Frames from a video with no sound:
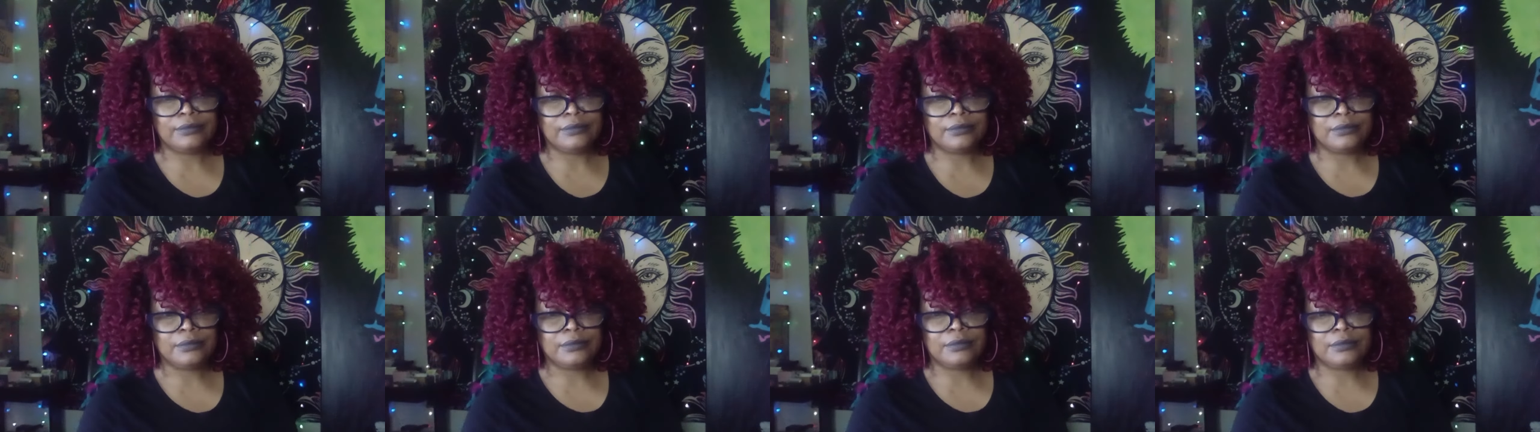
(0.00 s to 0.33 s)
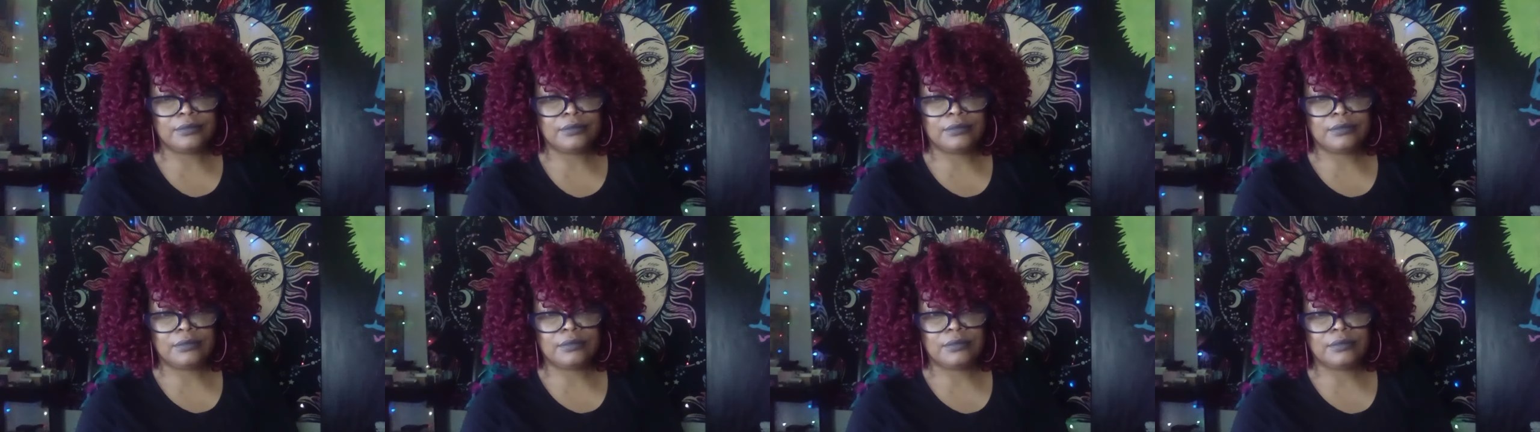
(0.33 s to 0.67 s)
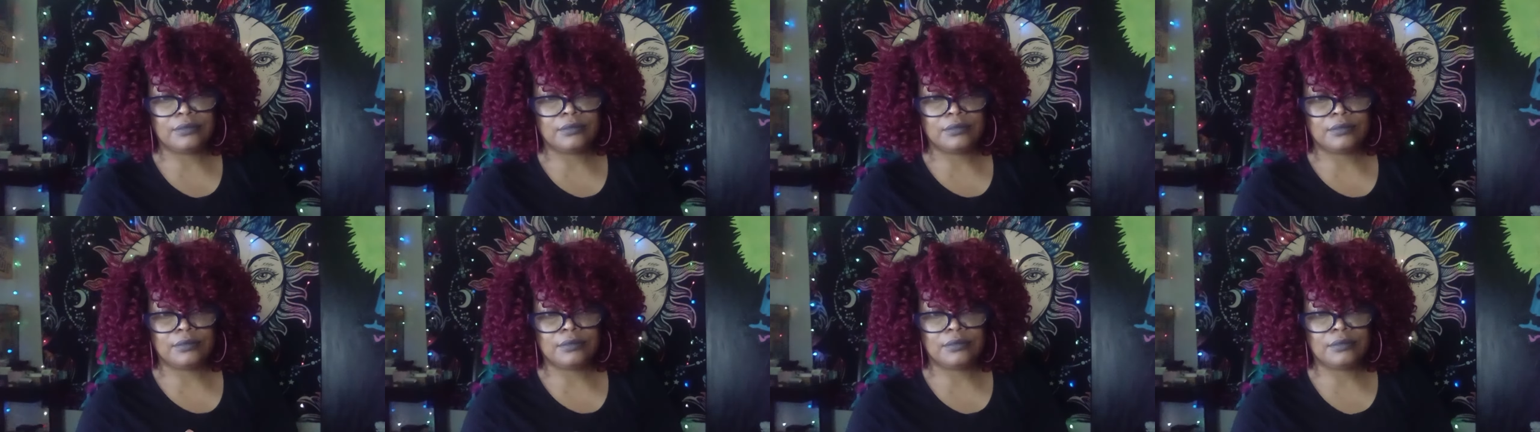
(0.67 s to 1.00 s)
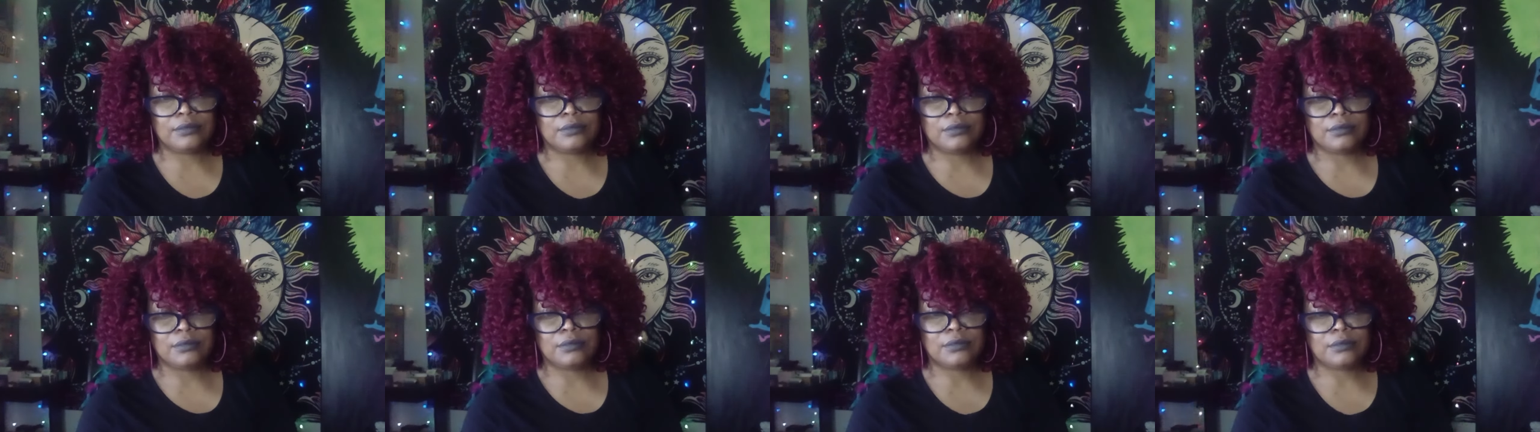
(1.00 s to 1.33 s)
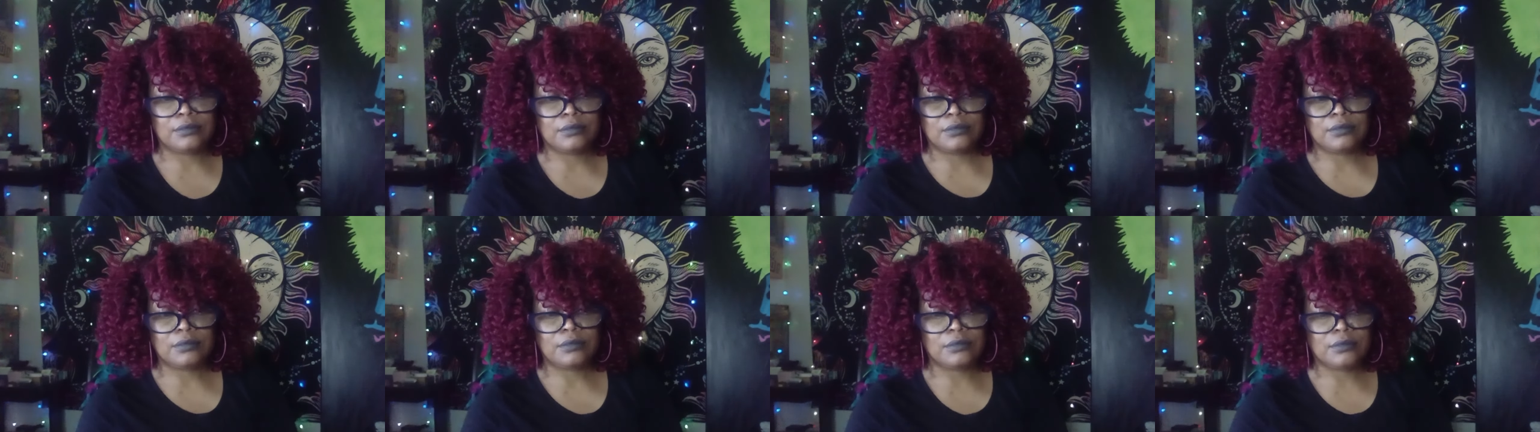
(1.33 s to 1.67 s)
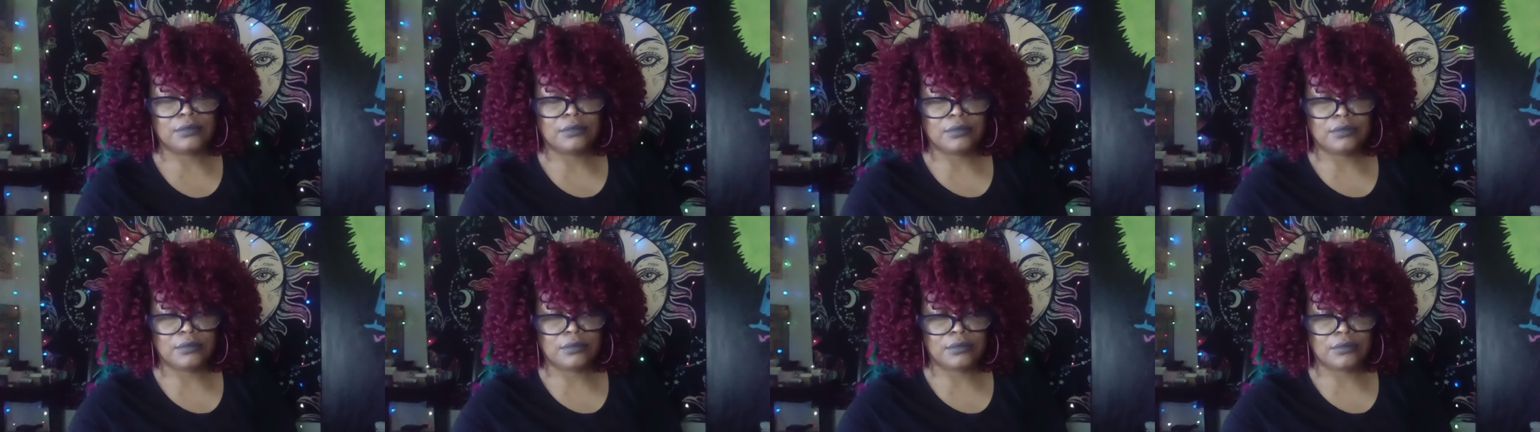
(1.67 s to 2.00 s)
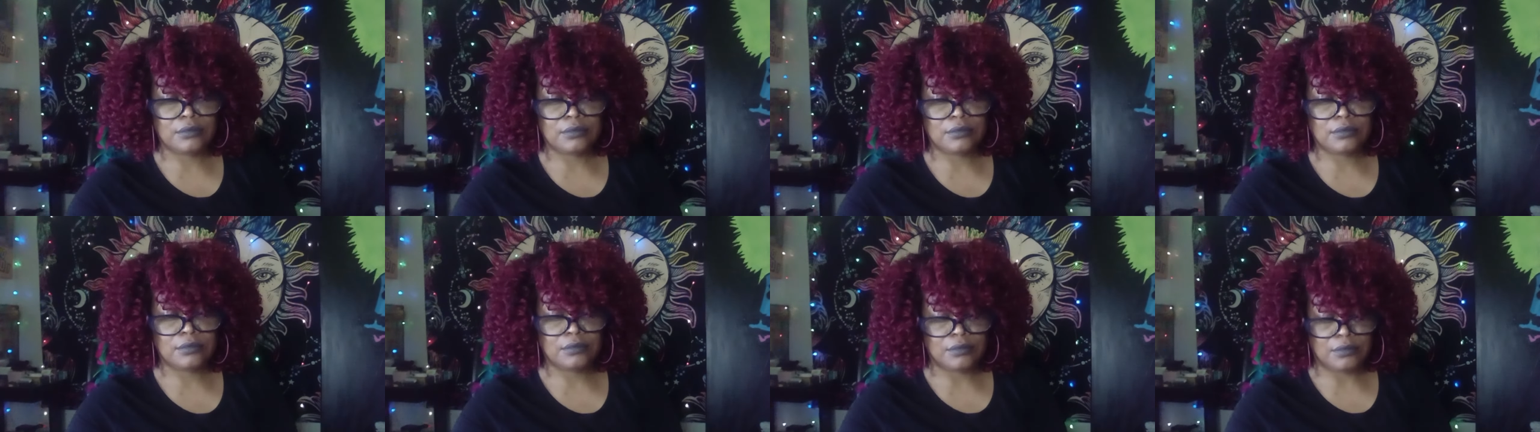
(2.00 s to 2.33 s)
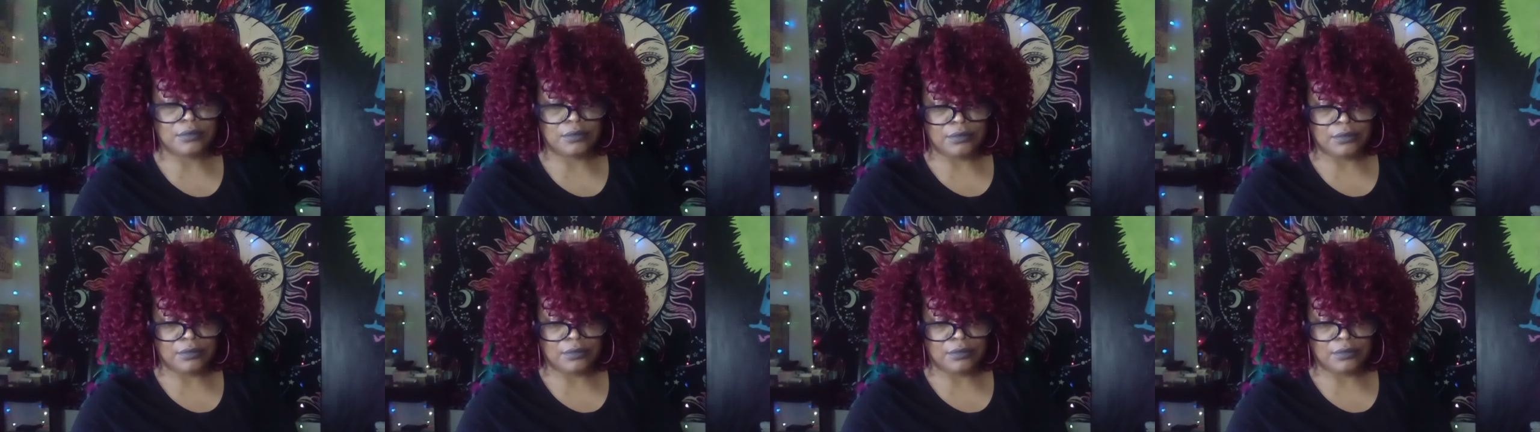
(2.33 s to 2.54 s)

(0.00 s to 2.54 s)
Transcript: (no one is talking)